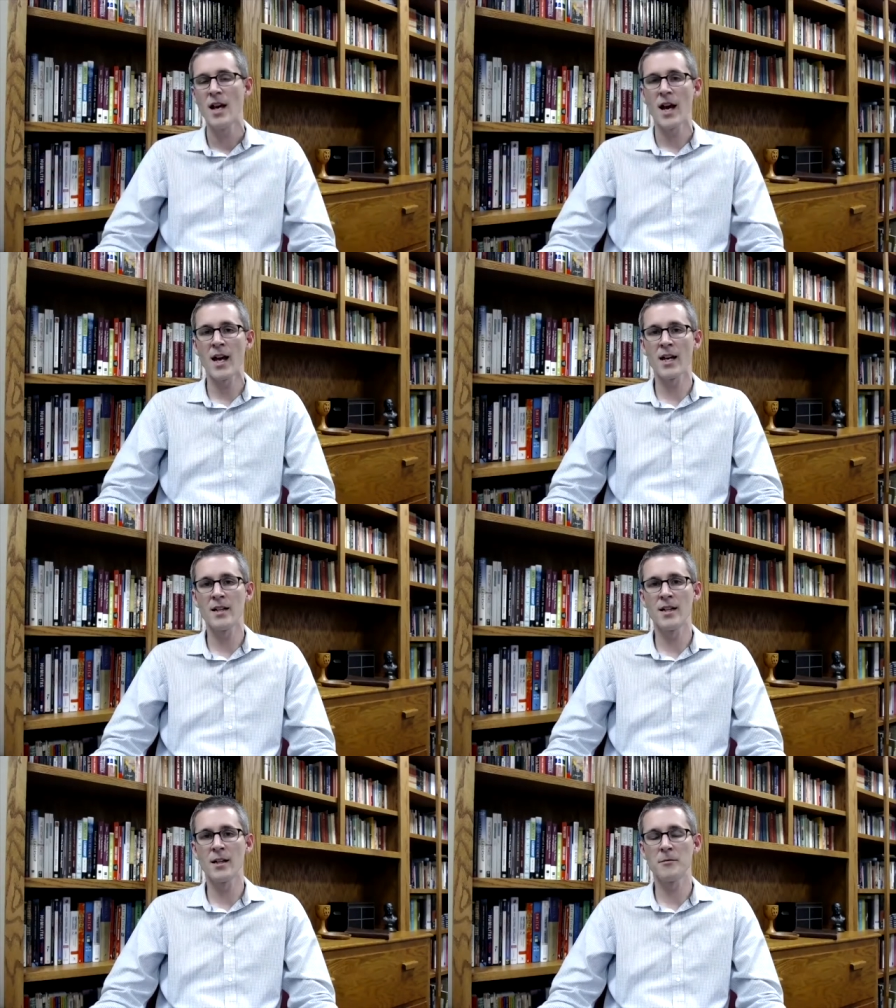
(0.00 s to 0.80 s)
And
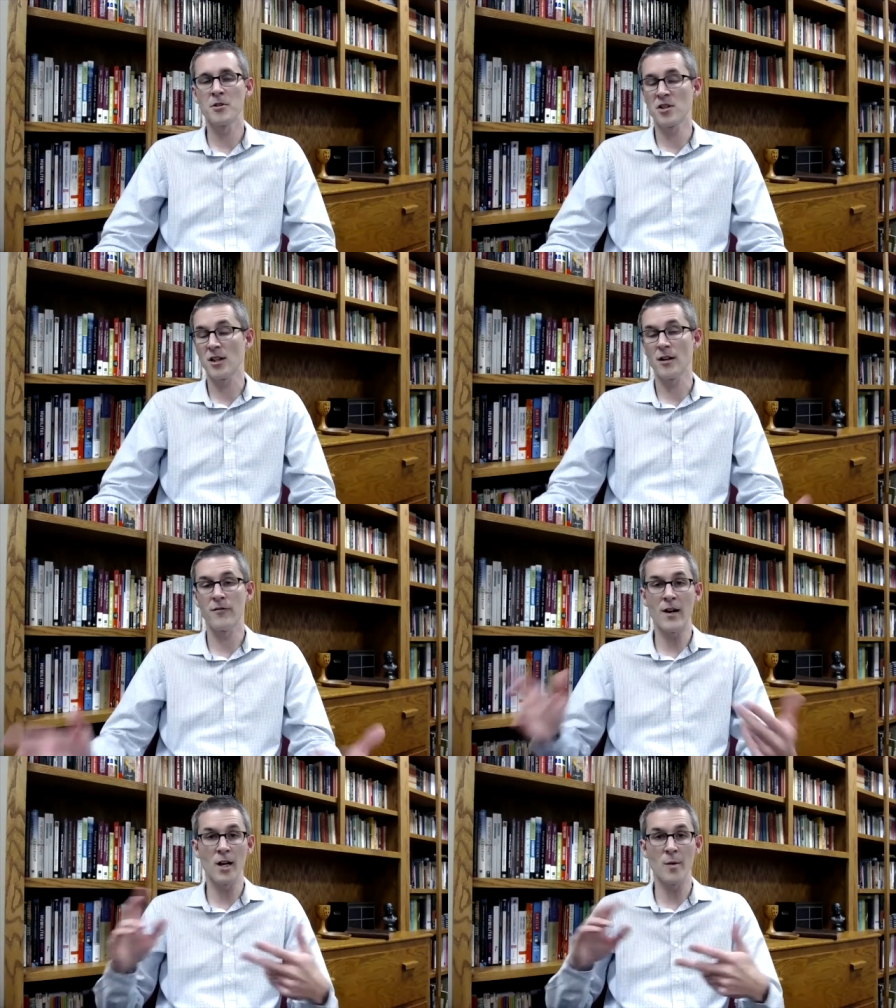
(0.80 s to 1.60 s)
uh, just to
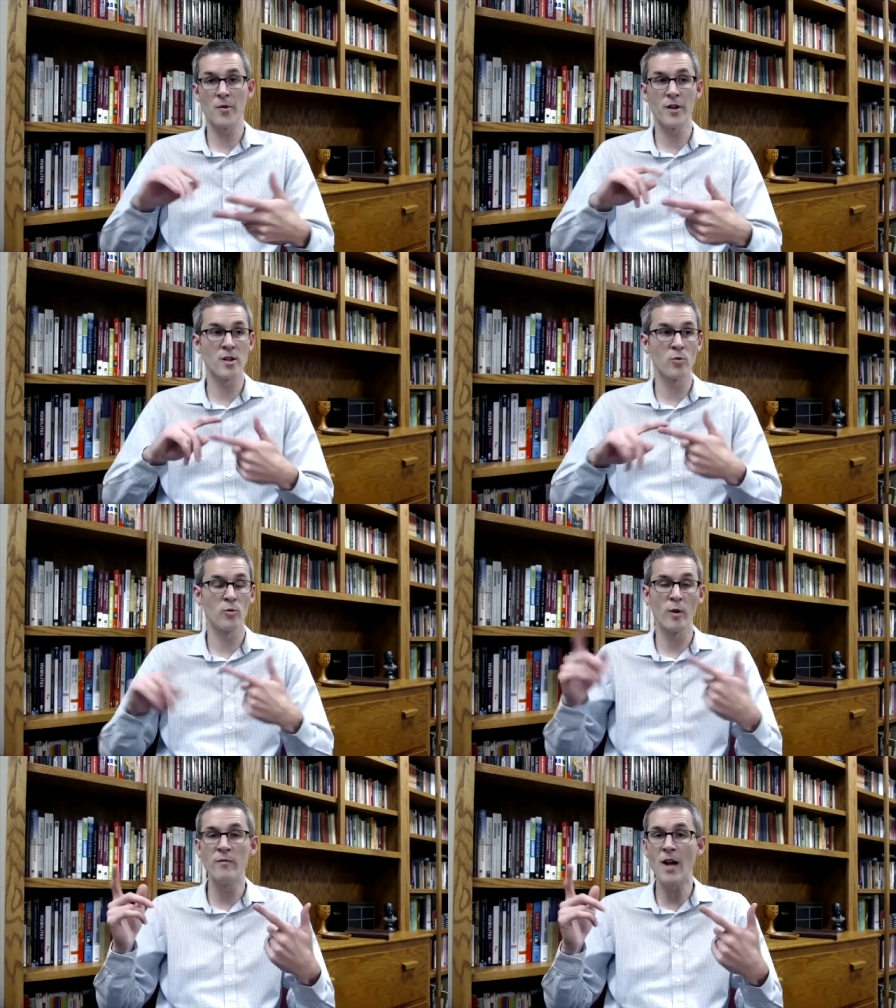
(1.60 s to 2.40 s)
clarify a couple things,
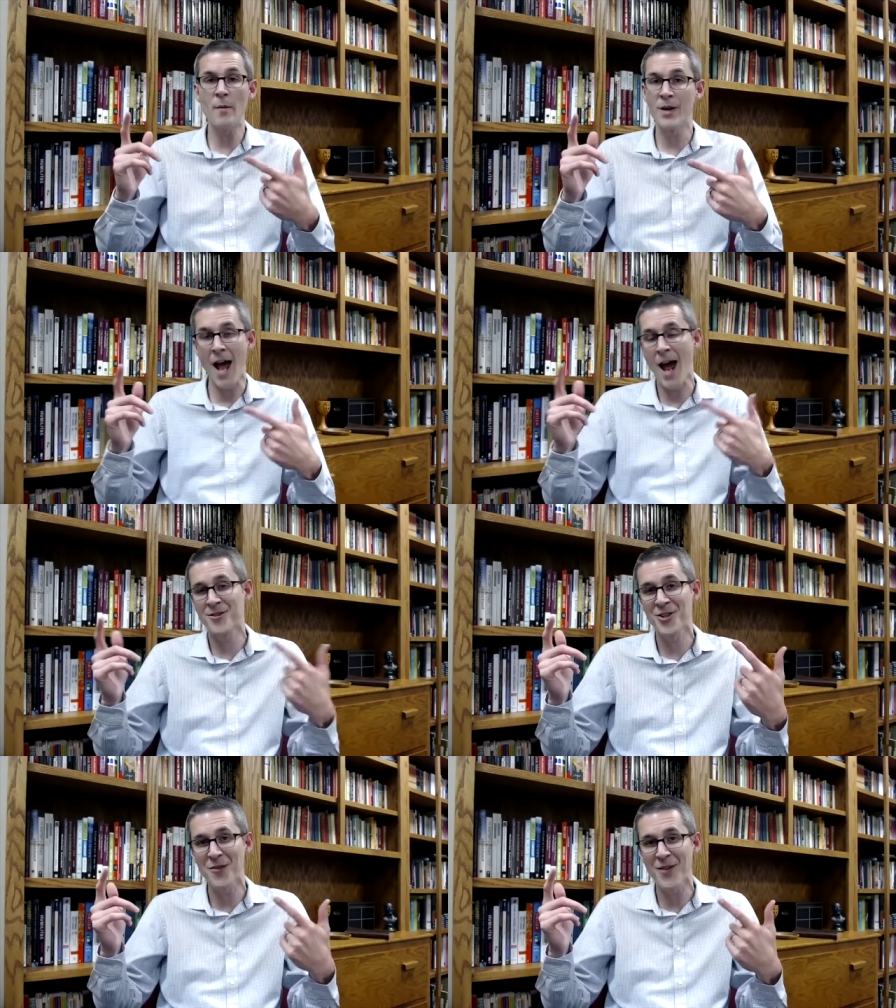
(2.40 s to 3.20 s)
we've not been asked
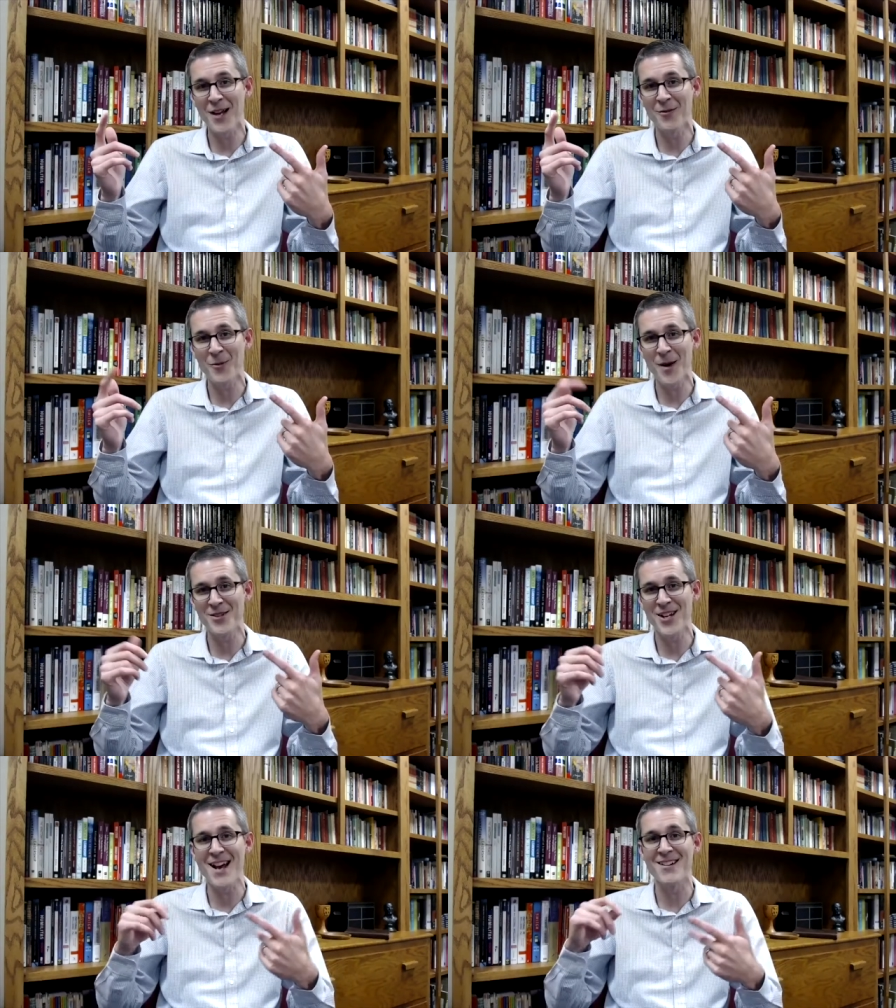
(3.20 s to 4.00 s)
to give that
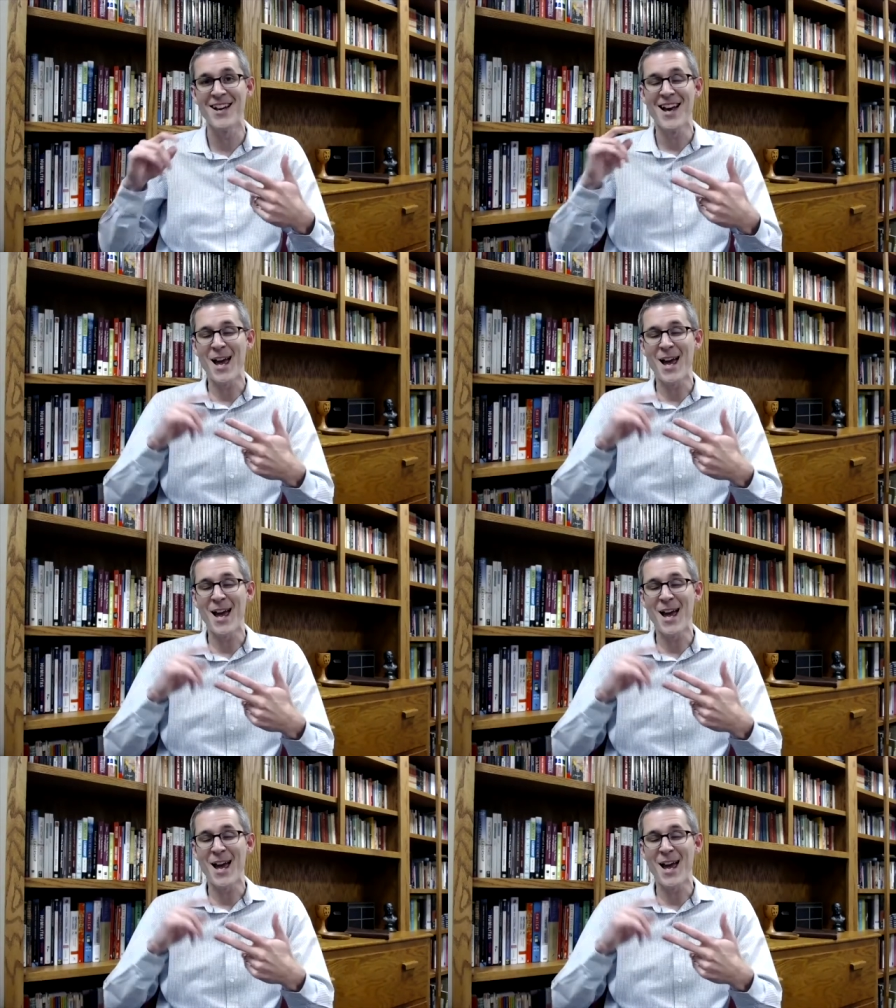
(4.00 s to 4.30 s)
information out,